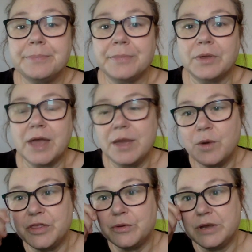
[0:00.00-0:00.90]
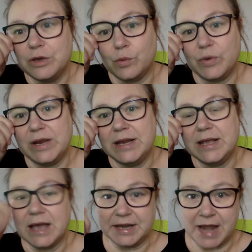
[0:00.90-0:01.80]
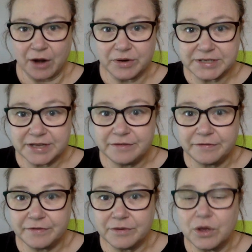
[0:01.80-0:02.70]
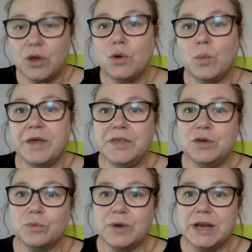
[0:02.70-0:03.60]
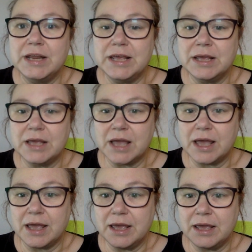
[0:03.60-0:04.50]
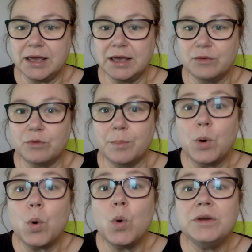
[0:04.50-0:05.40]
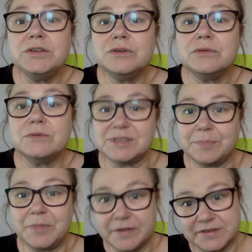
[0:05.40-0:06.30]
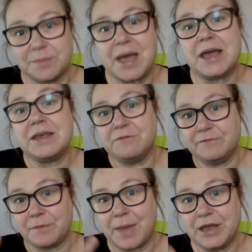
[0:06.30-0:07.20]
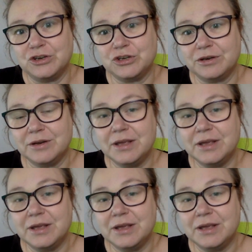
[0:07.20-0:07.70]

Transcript: Okay, whether you're reading a narrative, whether you're reading a report, or something that's about information.